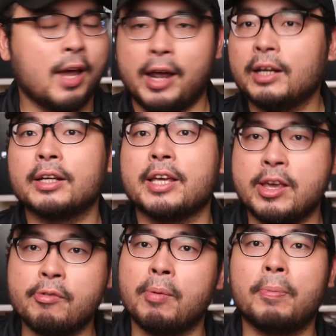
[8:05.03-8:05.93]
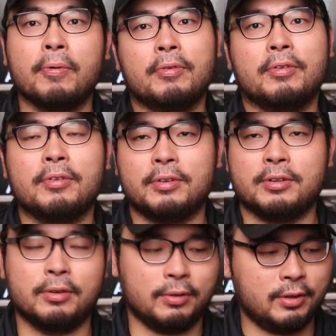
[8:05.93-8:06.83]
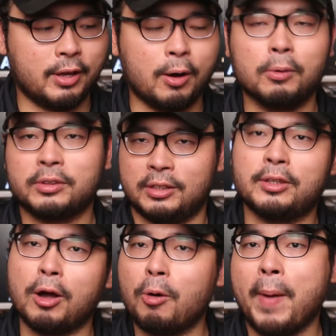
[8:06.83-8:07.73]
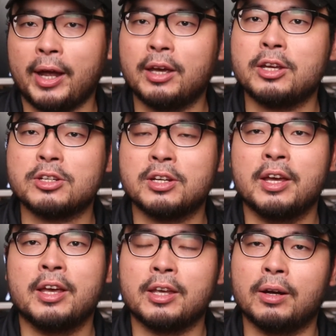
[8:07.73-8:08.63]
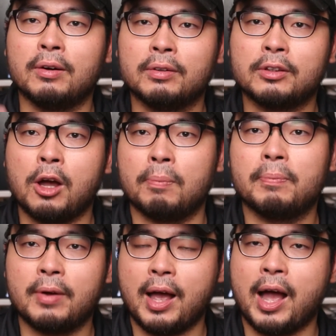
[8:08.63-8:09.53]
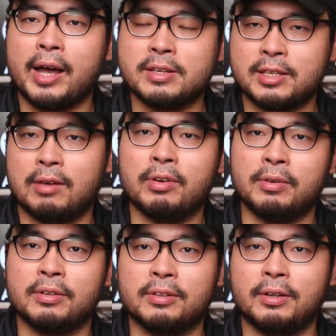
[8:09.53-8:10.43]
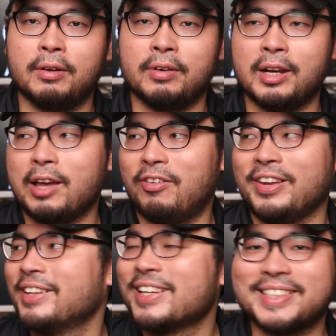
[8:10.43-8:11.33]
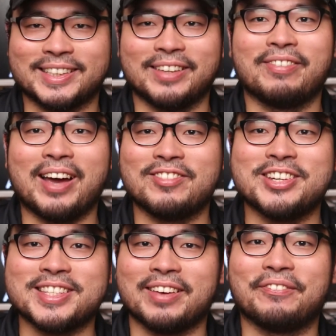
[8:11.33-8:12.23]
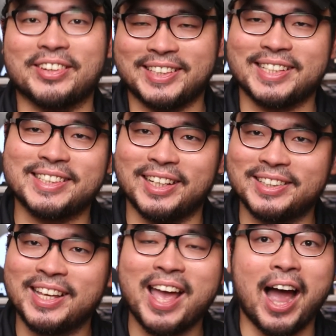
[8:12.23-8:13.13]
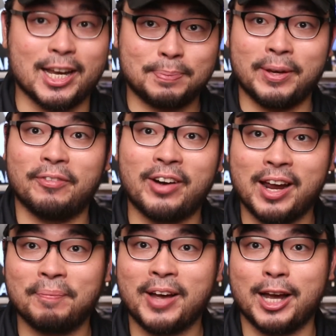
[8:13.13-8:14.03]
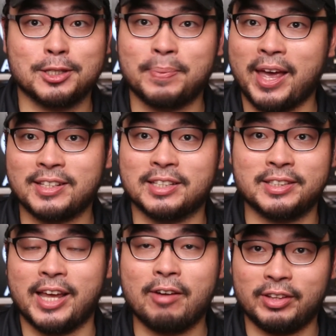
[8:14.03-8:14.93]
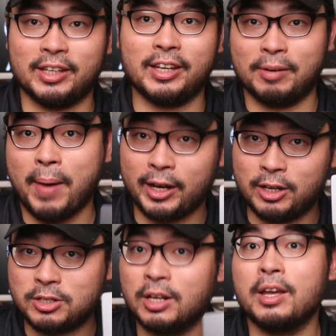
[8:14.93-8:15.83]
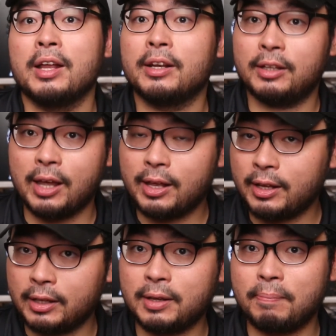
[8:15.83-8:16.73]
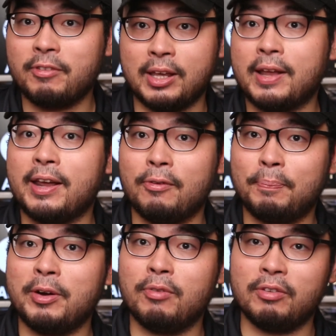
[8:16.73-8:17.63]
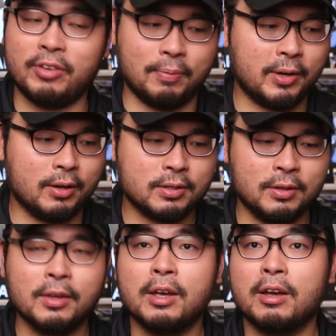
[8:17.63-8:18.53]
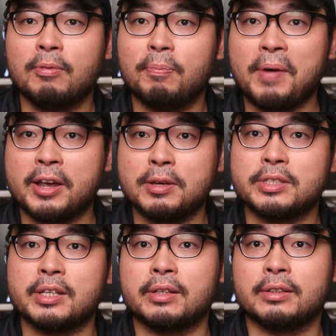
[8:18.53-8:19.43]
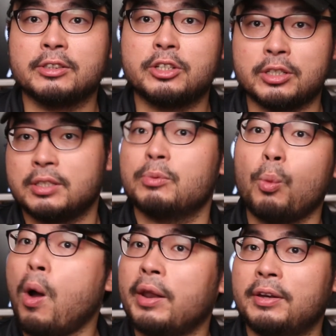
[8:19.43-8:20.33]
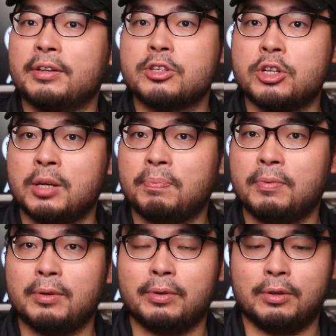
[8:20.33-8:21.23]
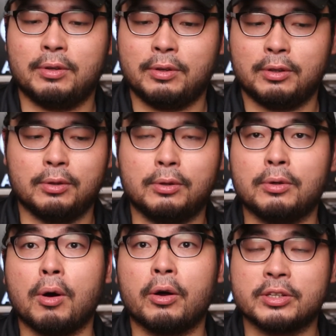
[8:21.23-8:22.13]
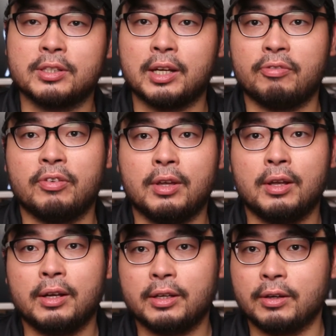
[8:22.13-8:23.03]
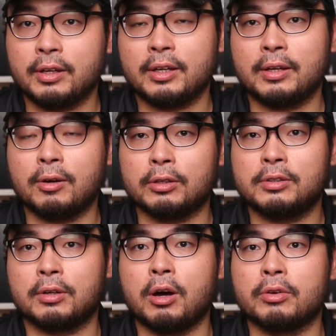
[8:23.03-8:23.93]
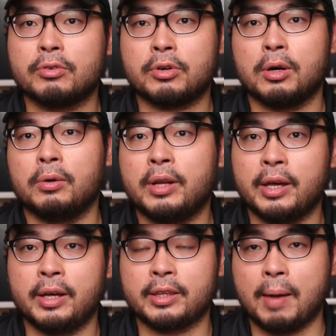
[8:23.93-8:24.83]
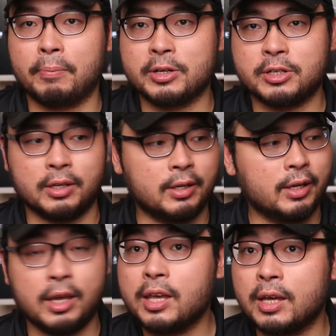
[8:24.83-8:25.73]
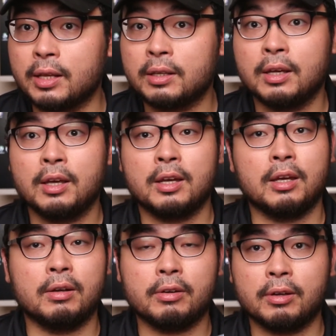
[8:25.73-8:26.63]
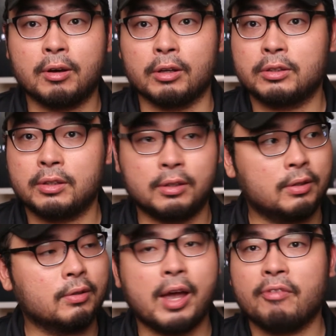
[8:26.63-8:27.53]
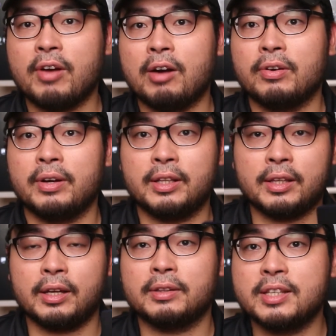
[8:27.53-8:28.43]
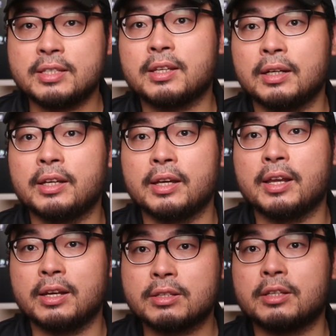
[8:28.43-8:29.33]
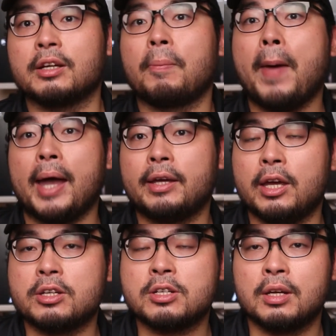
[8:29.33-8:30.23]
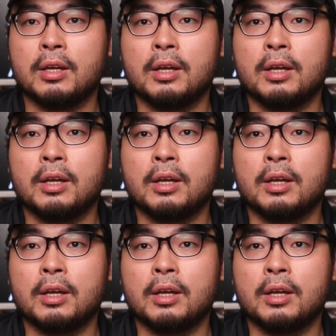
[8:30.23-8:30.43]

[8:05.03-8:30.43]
I think the EVO, the whole package, top i7, 1165 G7 processors, high-speed RAM, high-speed SSD, everything in the package. They are pretty worth it because by using just one chip to do all the stuff, you got to control the temperature, the heat. You got to have everything decently in a single package.